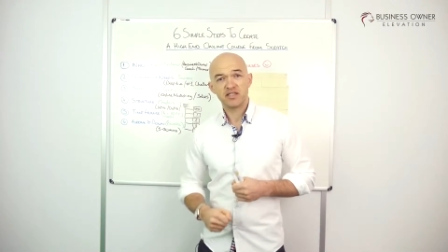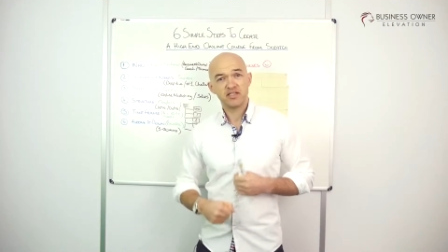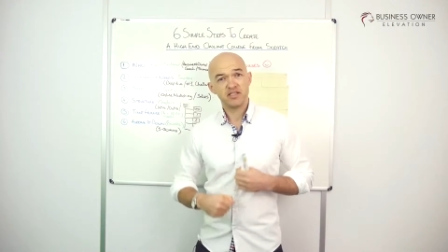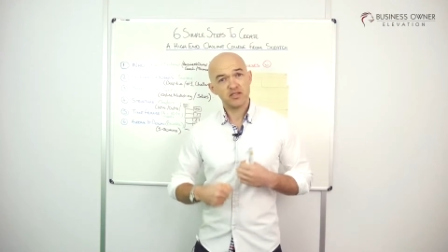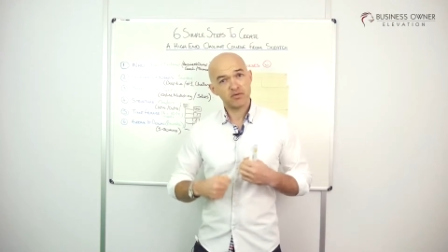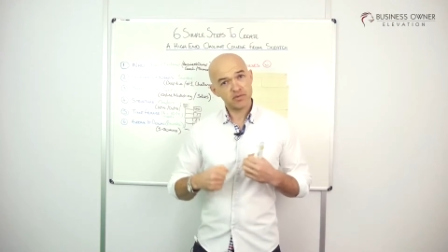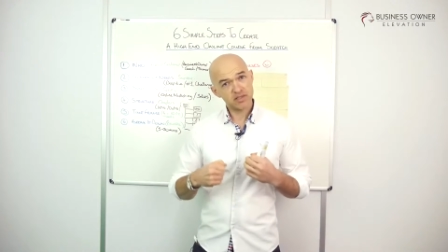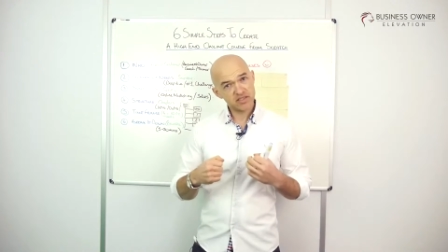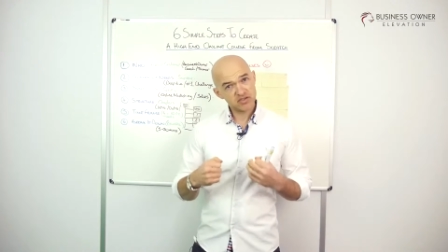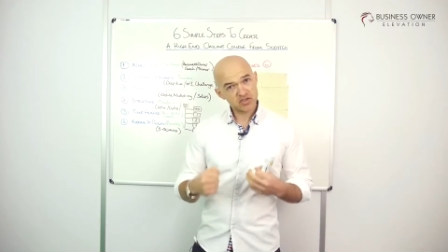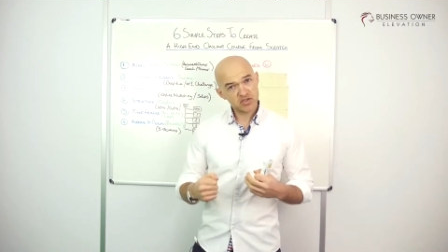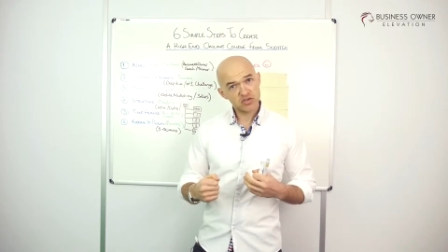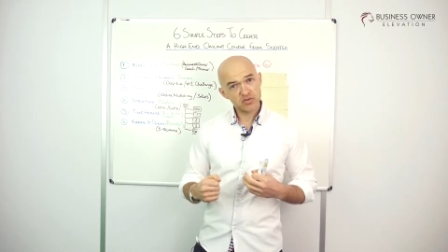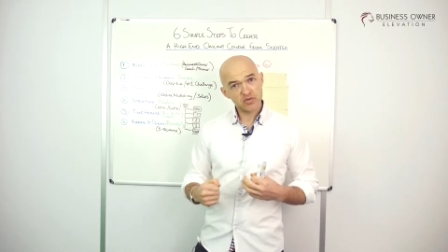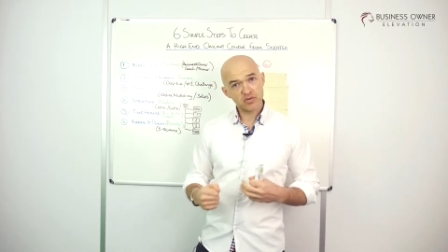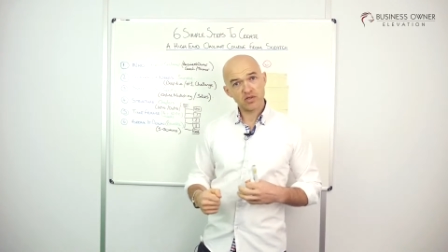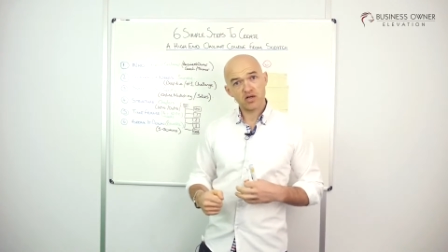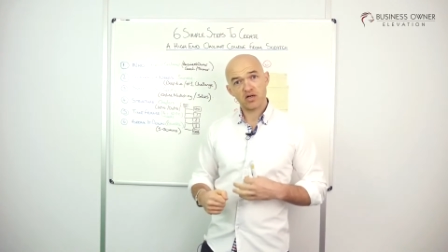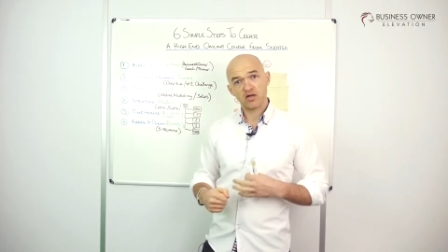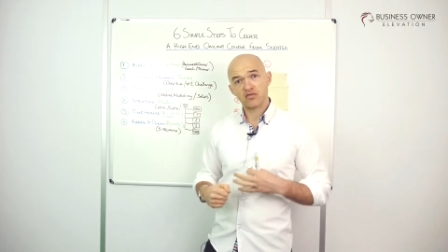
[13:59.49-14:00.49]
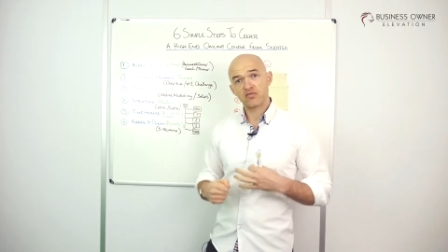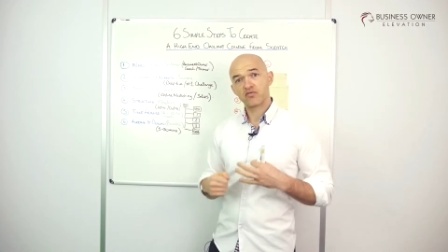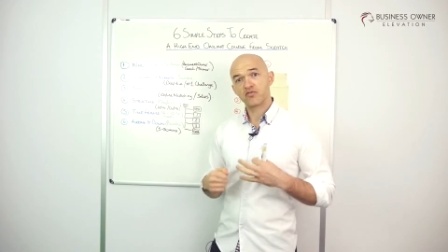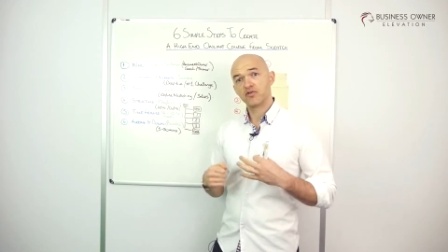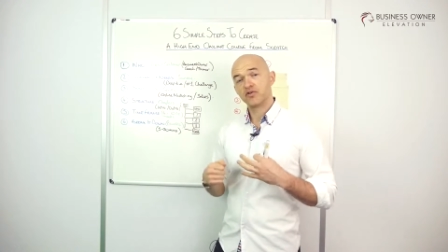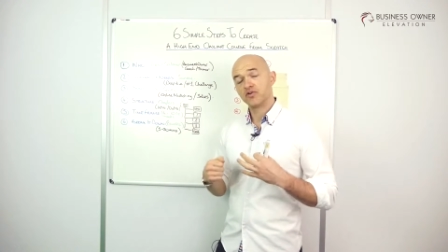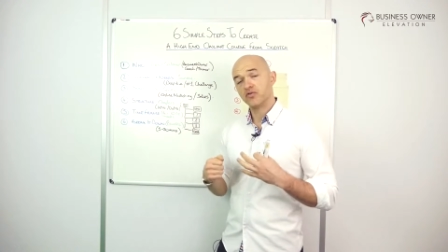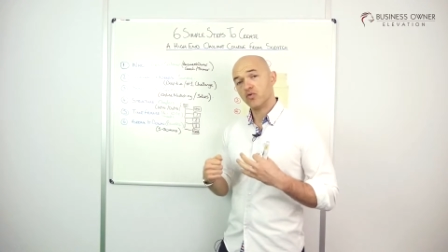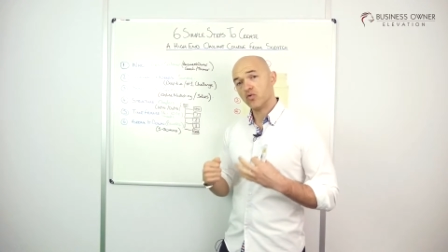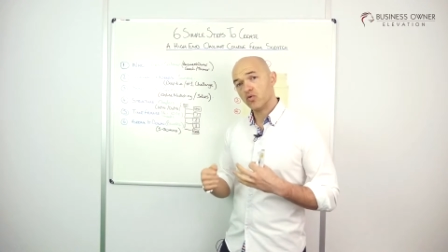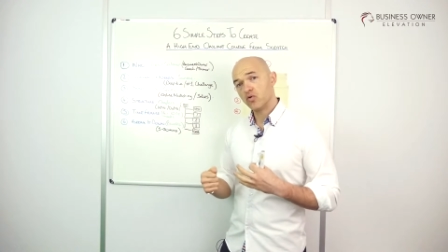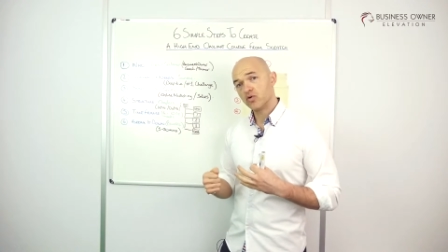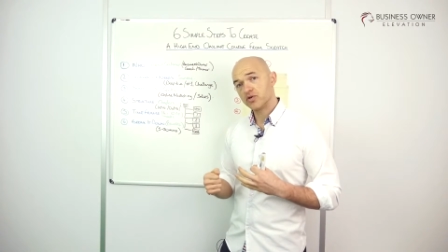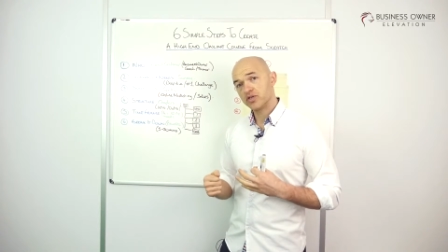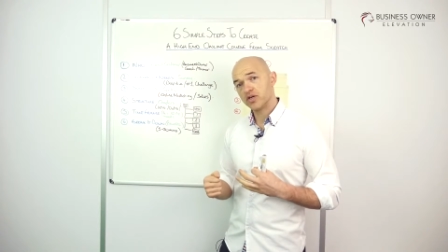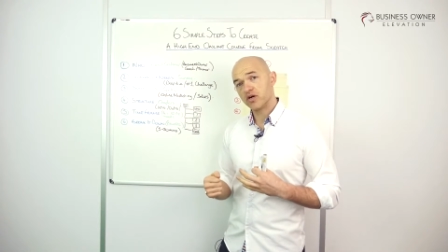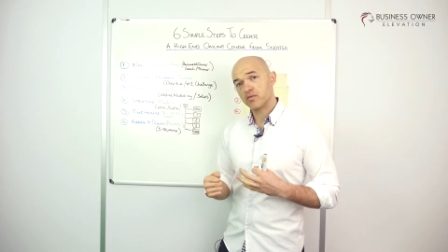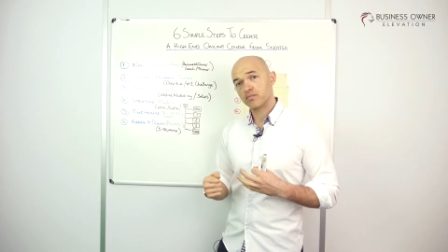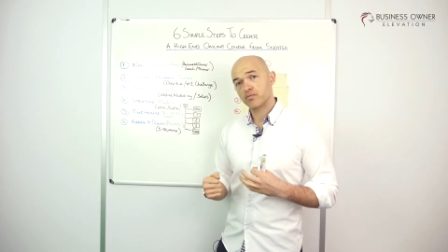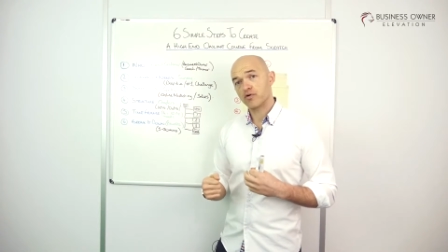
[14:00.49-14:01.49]
You don't want it too long. For an
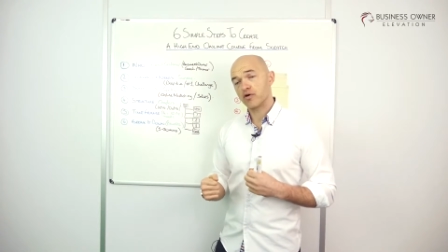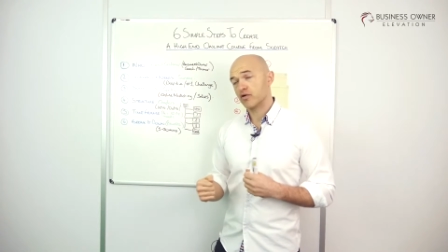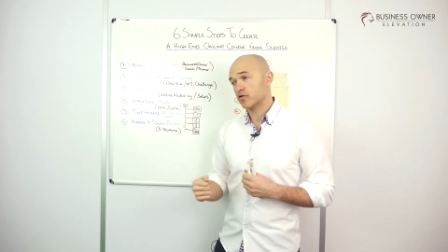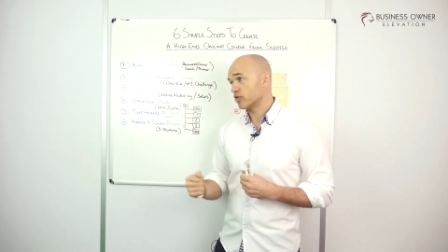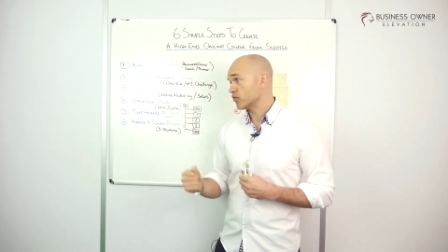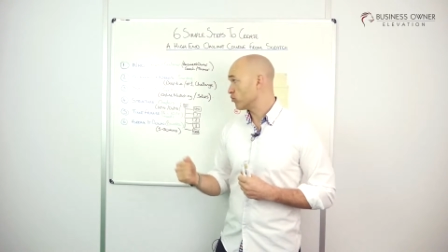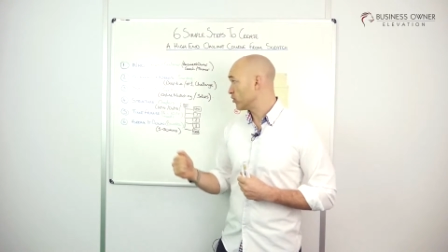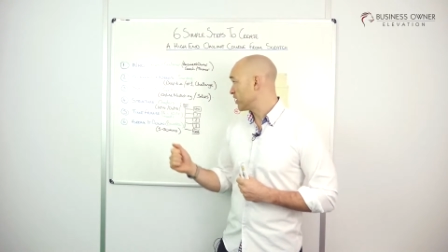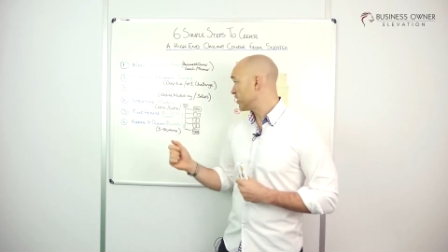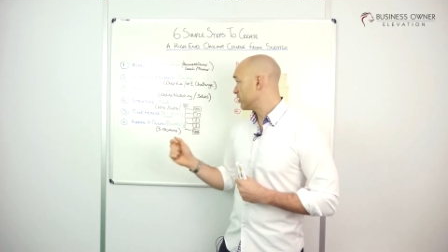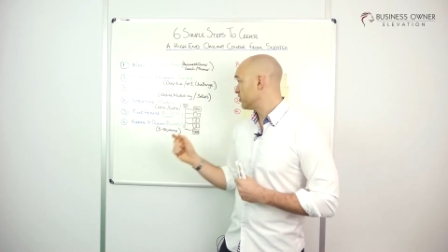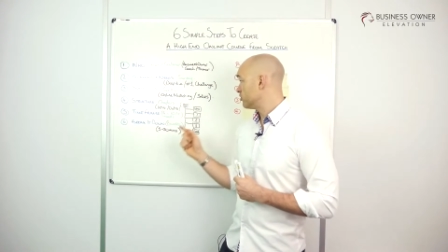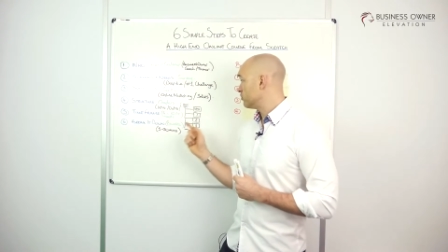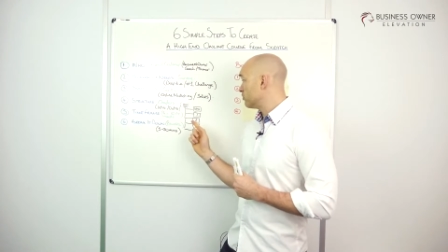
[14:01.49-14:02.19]
audio program where your